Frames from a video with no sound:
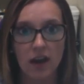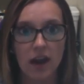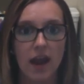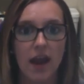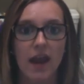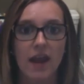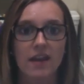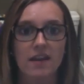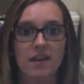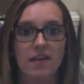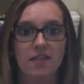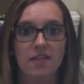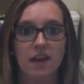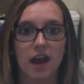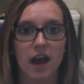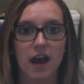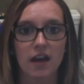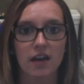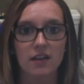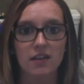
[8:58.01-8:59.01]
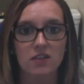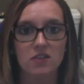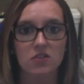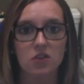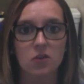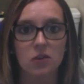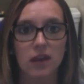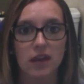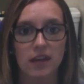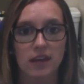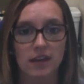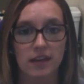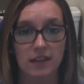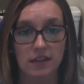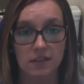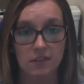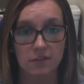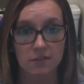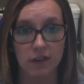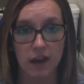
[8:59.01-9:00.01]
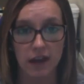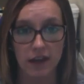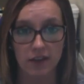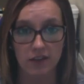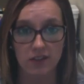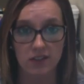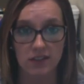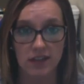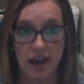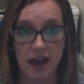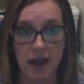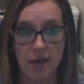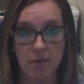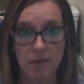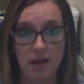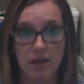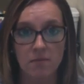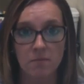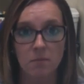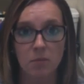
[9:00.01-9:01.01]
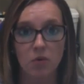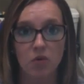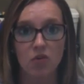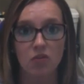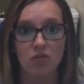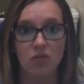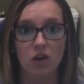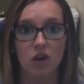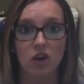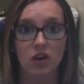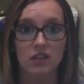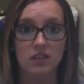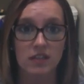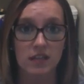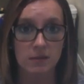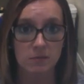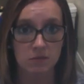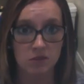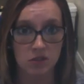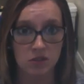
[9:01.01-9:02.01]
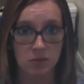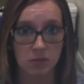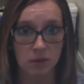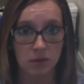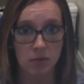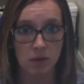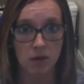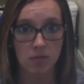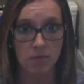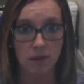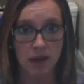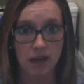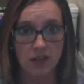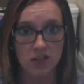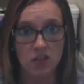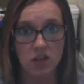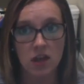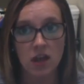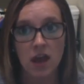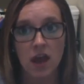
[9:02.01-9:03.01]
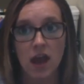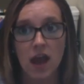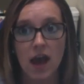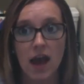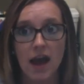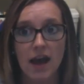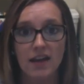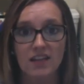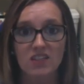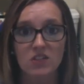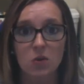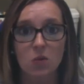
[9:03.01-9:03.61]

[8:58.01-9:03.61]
and that is located in the files tab in both our Team Supermom page as